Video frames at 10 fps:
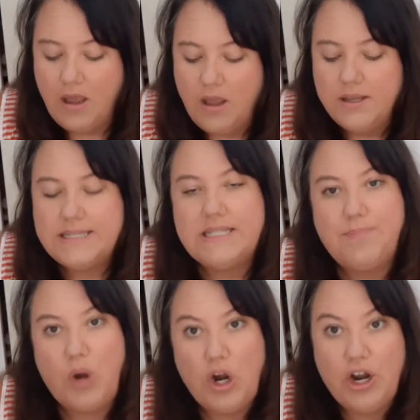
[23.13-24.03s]

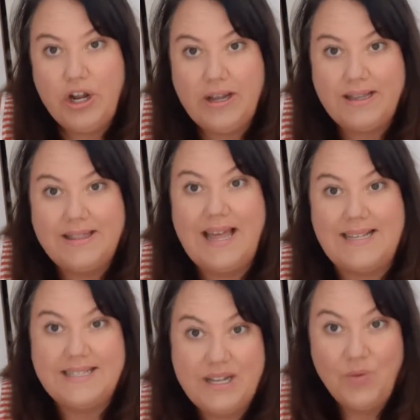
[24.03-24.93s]
Spark
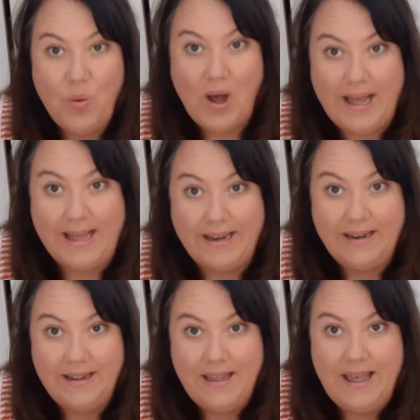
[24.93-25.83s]
Lesson
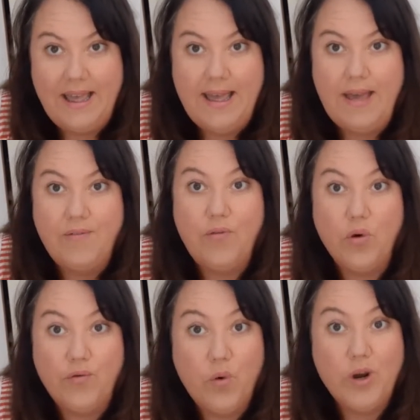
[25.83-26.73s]
1
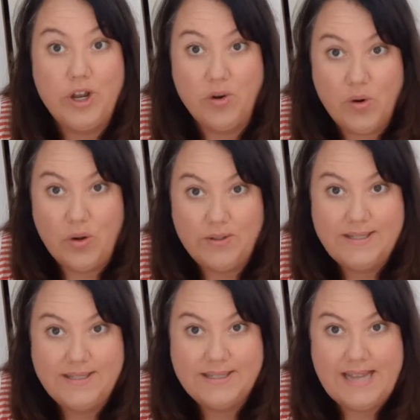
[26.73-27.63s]
for
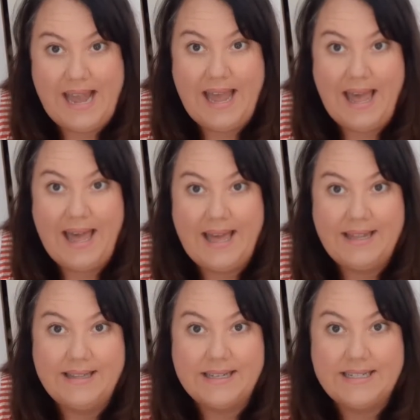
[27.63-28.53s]
4-year-olds,
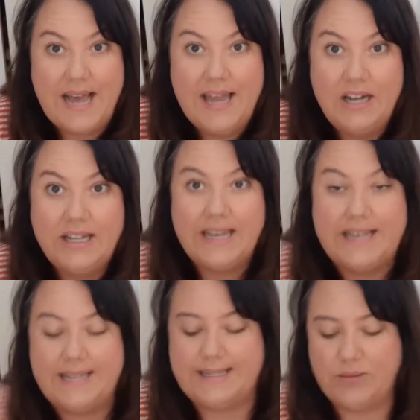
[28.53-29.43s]
and the title
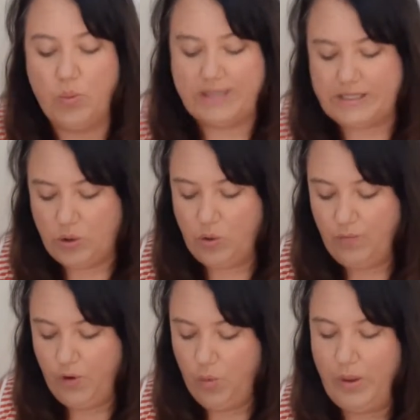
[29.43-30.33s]
is Whistle
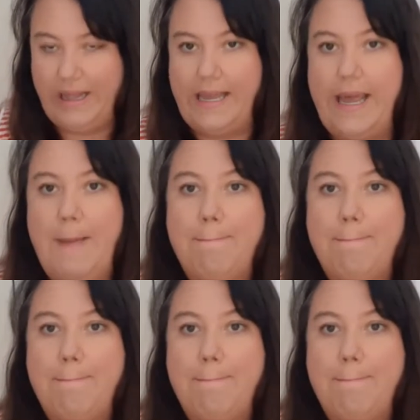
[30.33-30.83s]
for Willie,